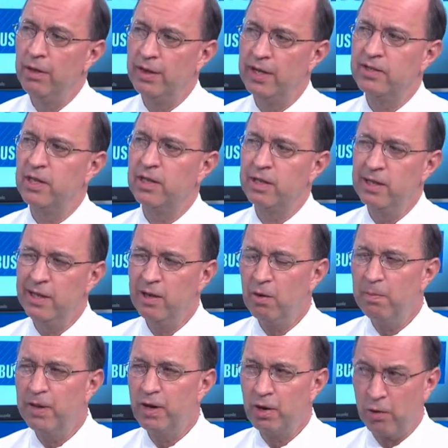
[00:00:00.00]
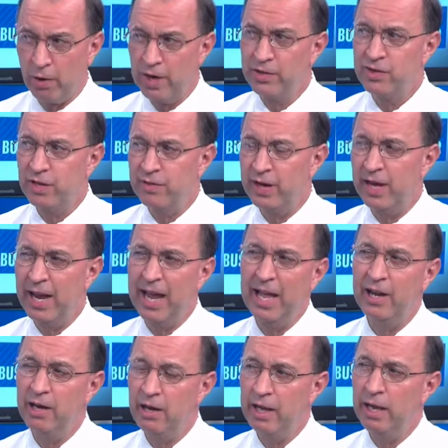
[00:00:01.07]
that's a little bit aggressive, and
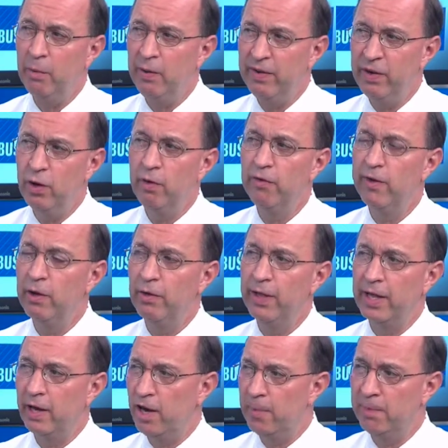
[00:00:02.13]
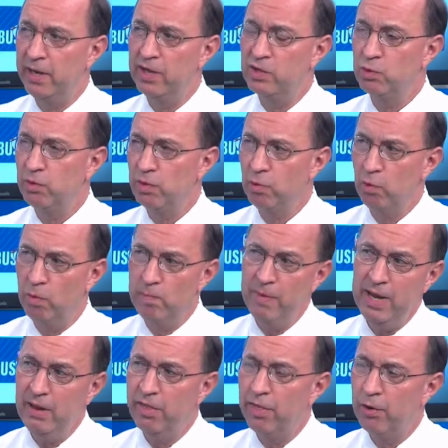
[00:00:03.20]
candidly, we do feel that companies will
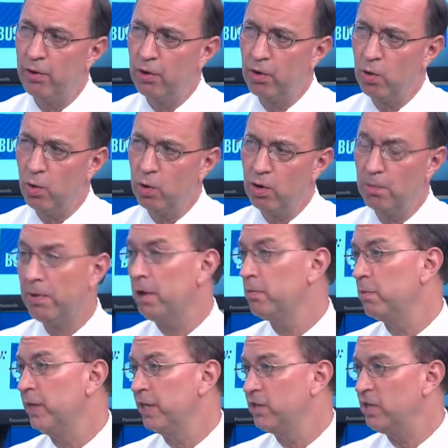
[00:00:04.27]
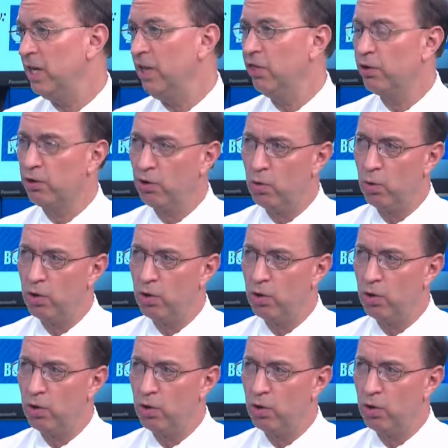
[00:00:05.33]
meet third quarter, probably exceed third